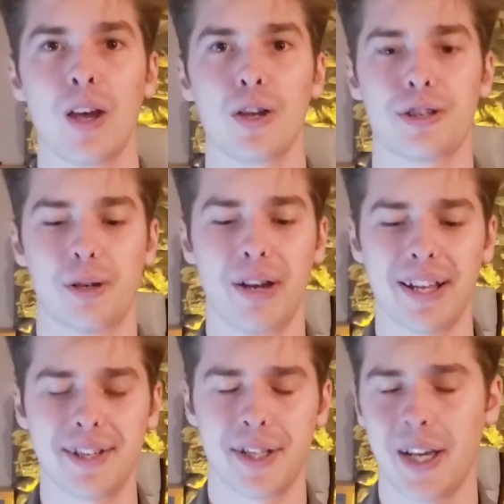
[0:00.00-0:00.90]
So when I
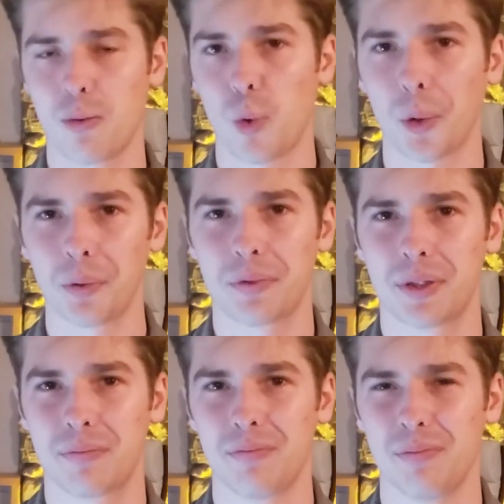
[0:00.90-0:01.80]
say
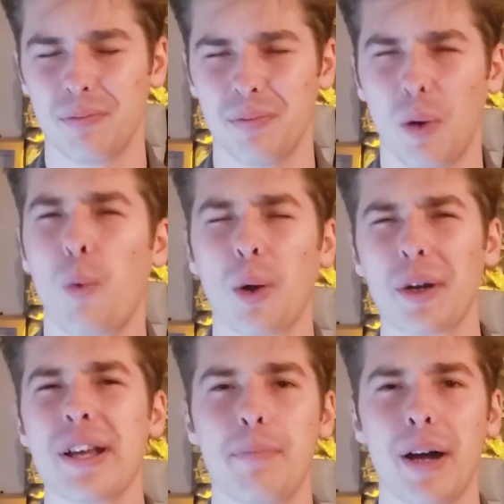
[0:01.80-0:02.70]

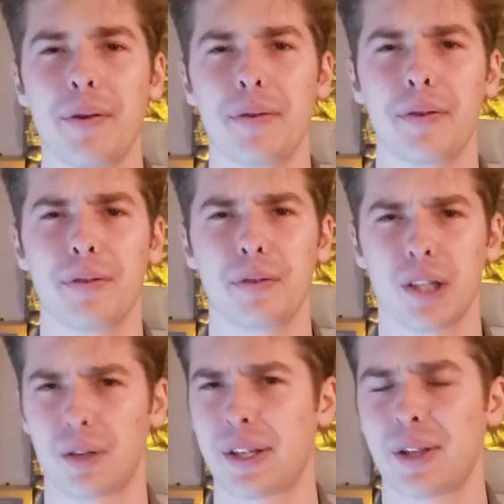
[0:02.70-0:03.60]
worry about
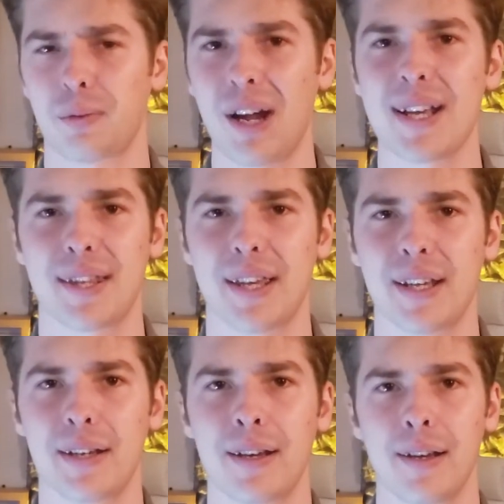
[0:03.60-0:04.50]
learning the right
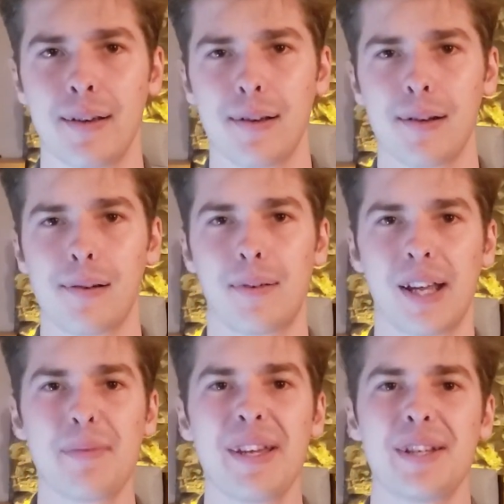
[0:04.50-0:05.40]
thing, What
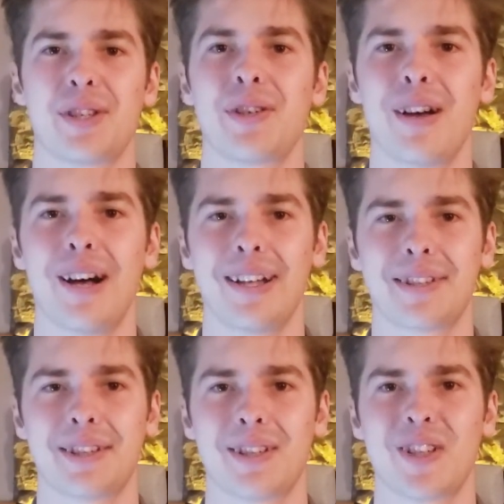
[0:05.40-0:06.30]
I mean is
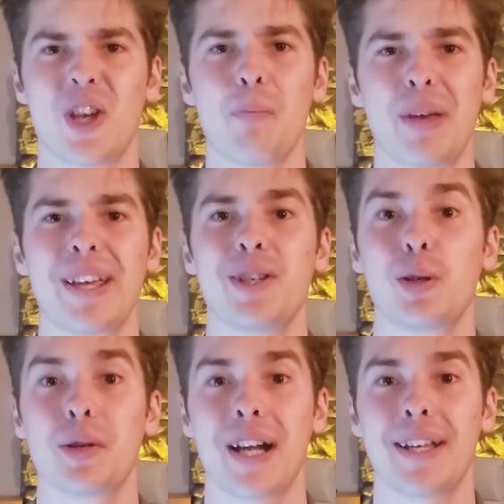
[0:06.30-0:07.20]
not jumping
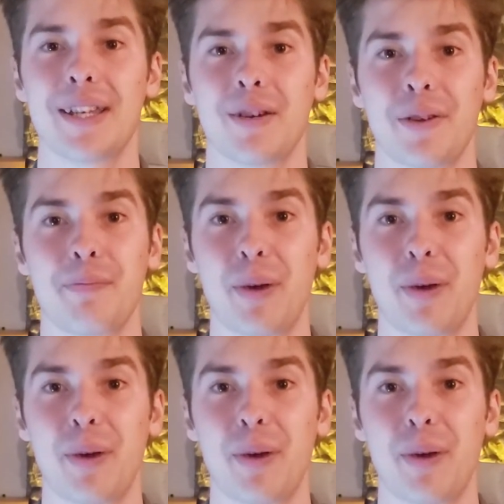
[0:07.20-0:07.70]
into an idea with